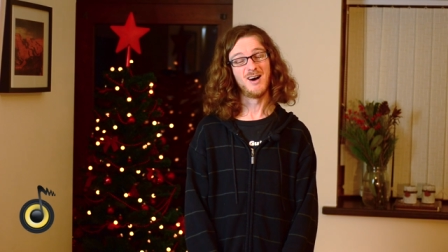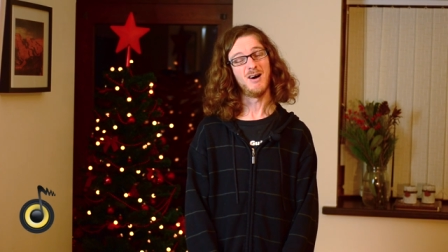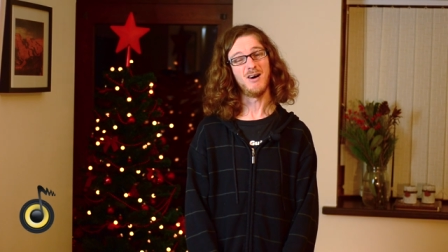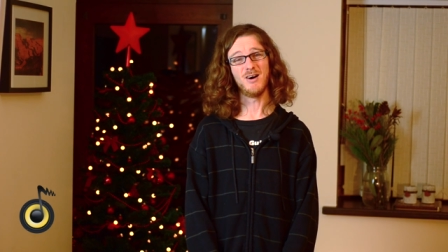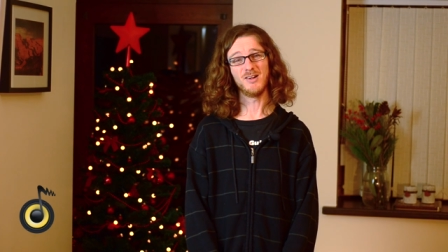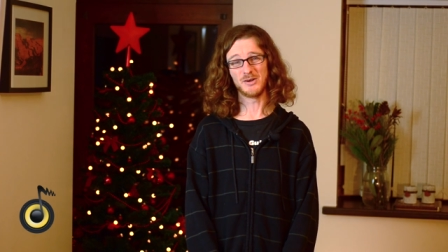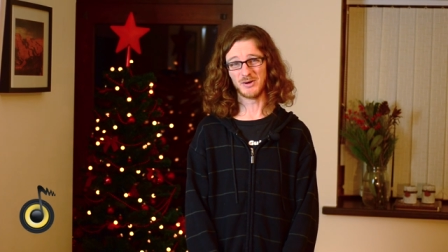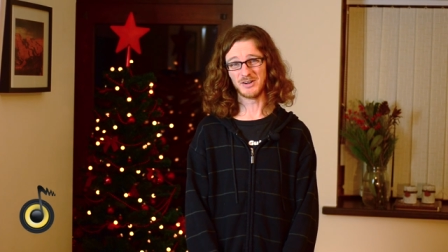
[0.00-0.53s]

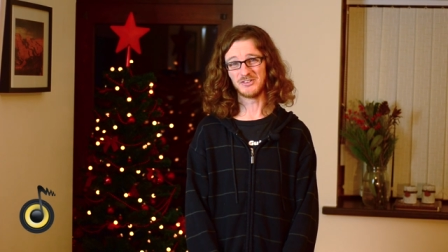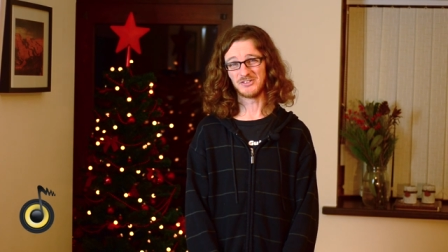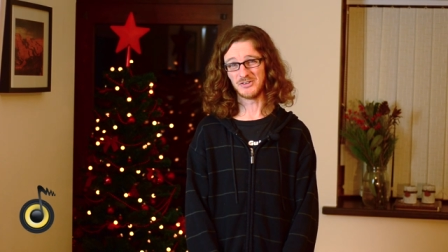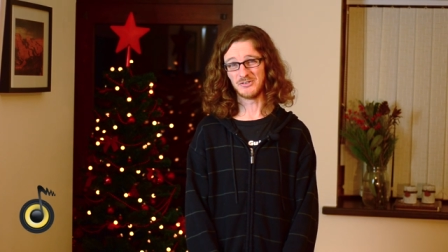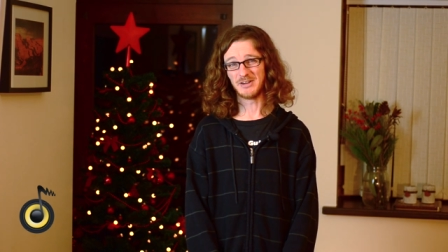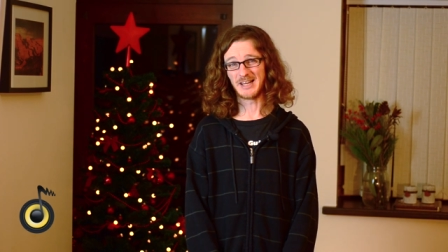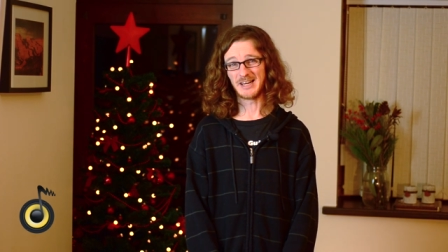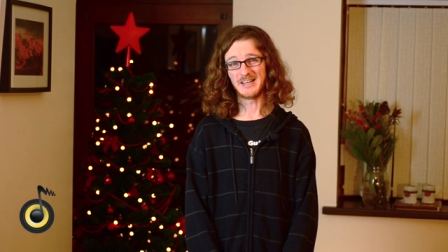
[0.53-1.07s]
all you want to do
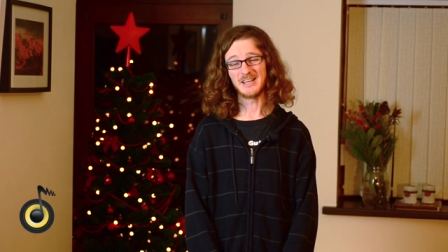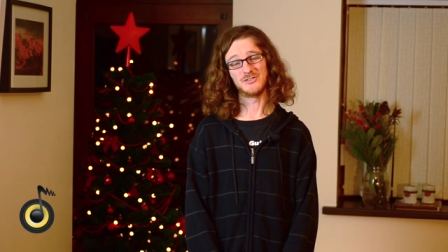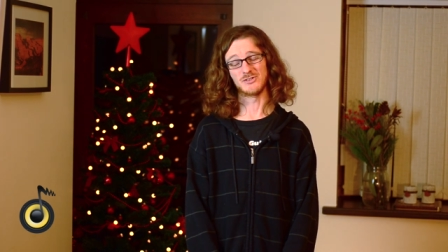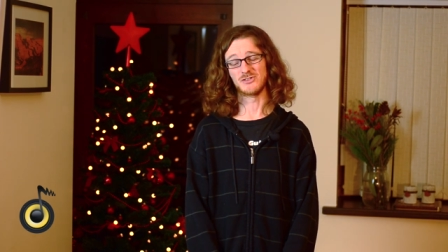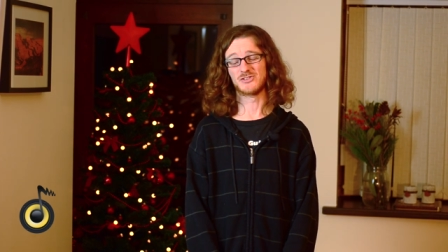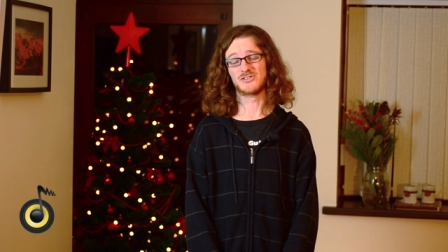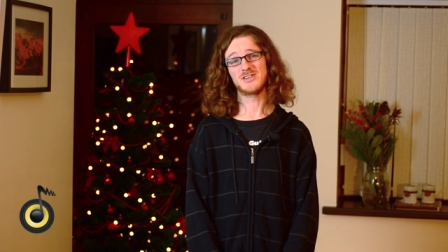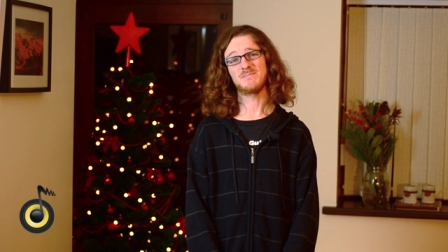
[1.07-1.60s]
really is
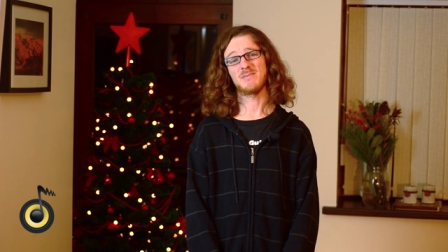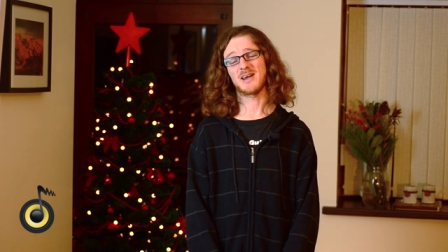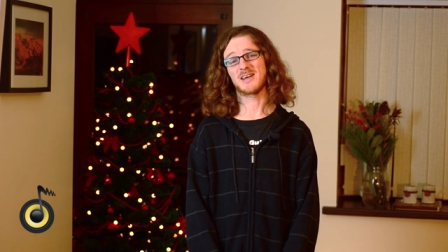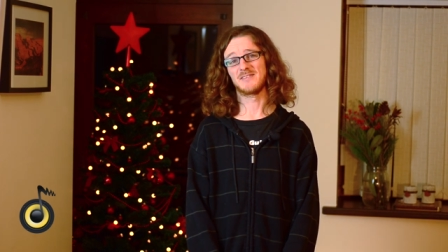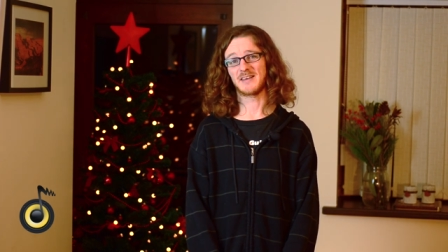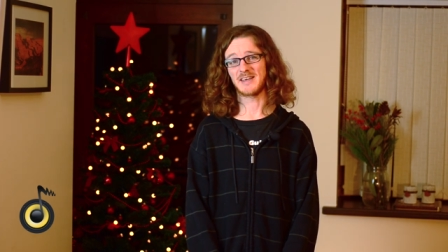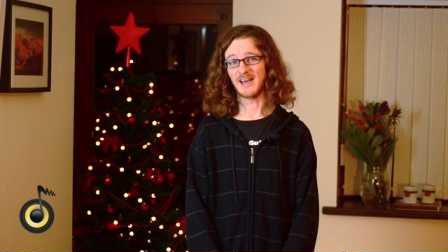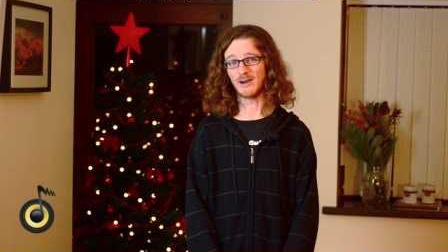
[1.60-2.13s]
just sit back
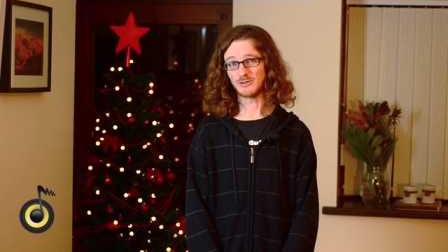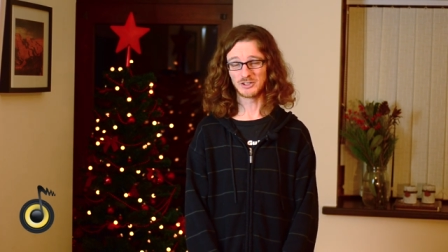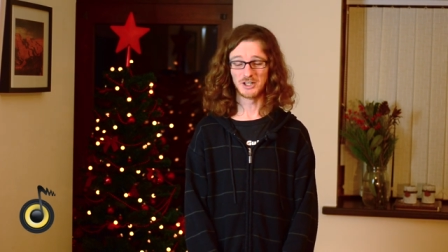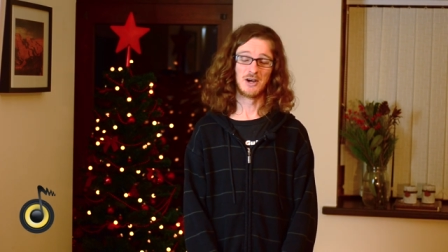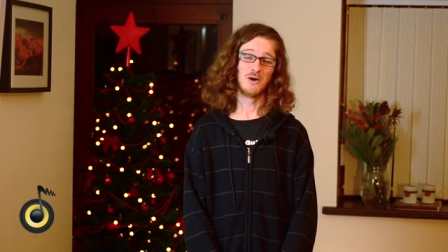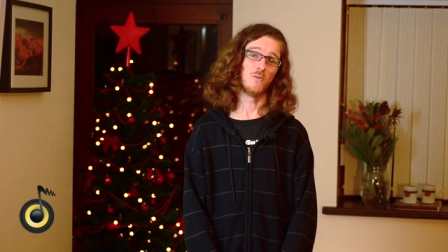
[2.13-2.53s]
on the couch,